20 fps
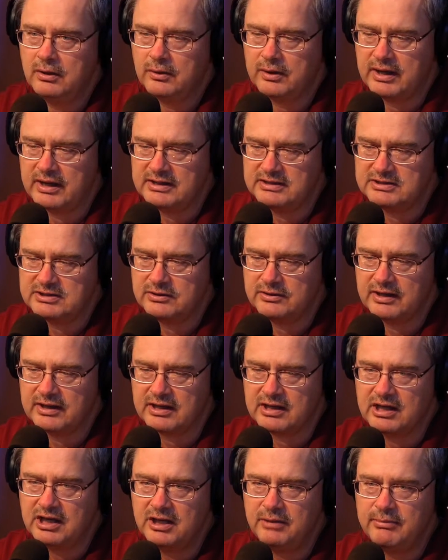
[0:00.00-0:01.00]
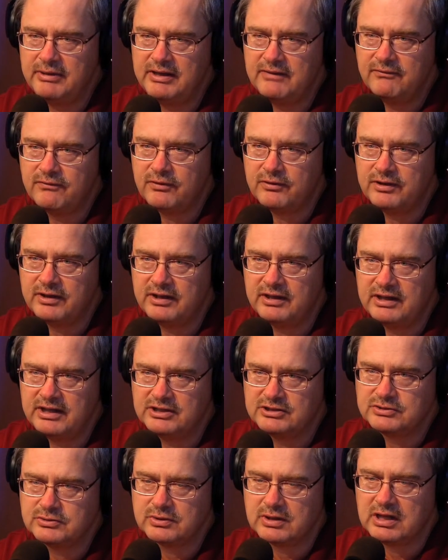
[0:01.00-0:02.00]
Okay, so they come in for the
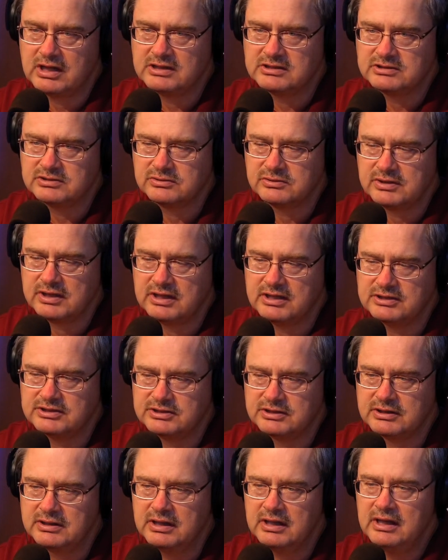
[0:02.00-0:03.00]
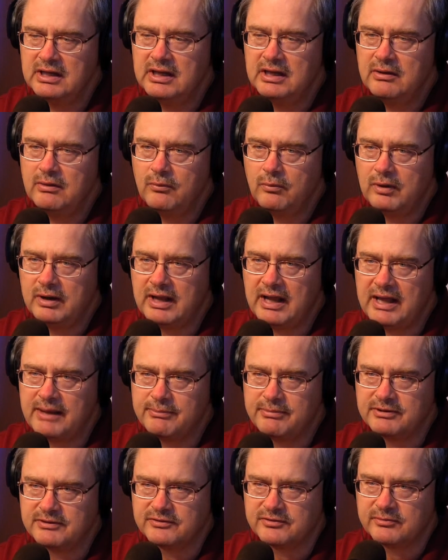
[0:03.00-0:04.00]
initial consultation. What
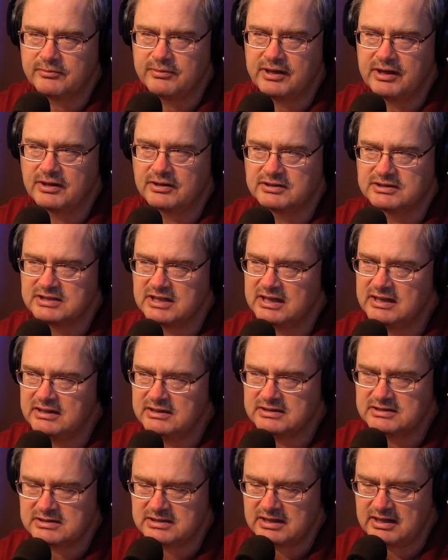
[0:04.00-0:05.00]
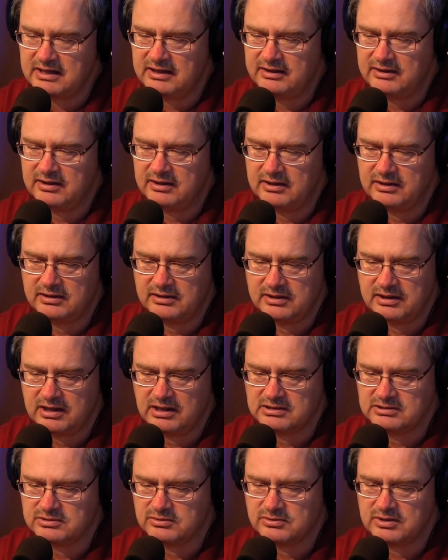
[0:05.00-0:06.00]
happens from there? Say the
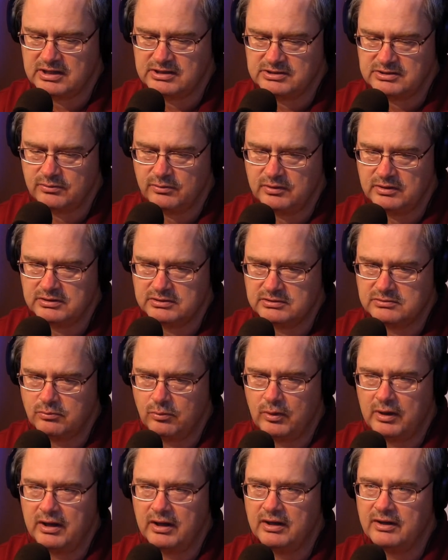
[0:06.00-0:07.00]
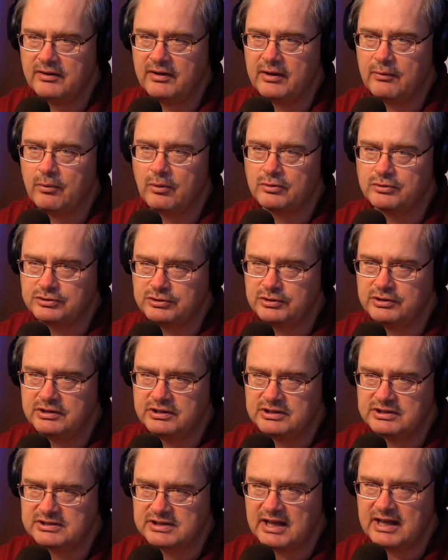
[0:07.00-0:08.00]
consultation went well and they want you
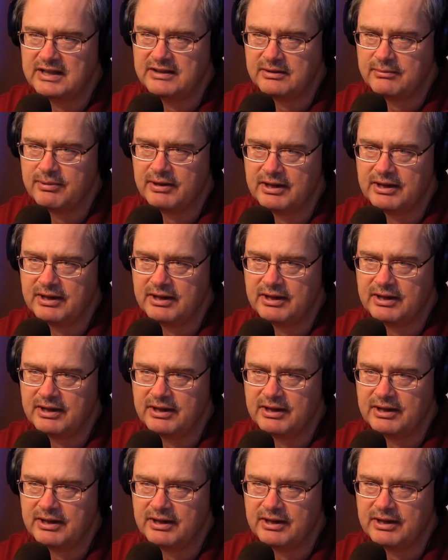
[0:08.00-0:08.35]
to design the